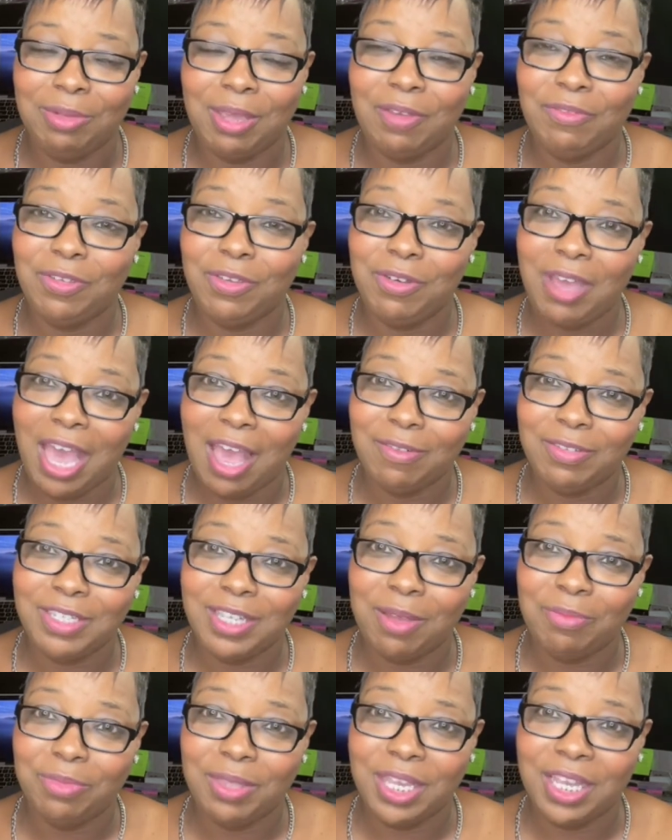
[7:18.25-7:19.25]
If you have
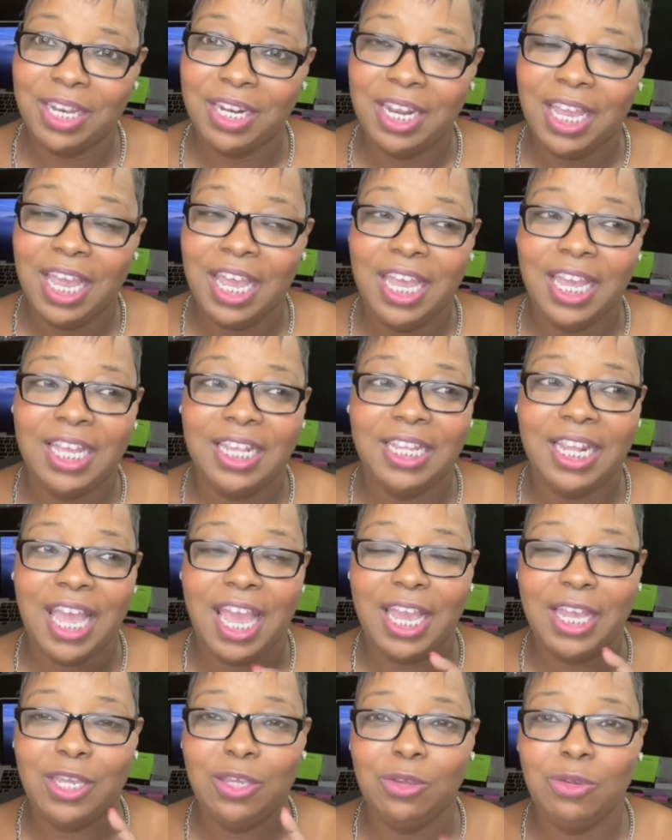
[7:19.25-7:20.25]
something
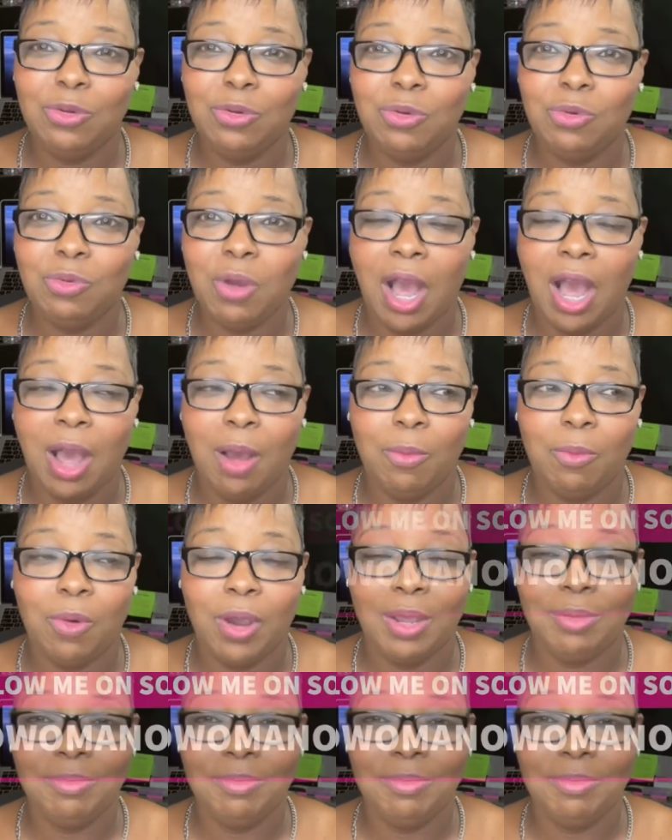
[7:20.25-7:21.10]
that you want me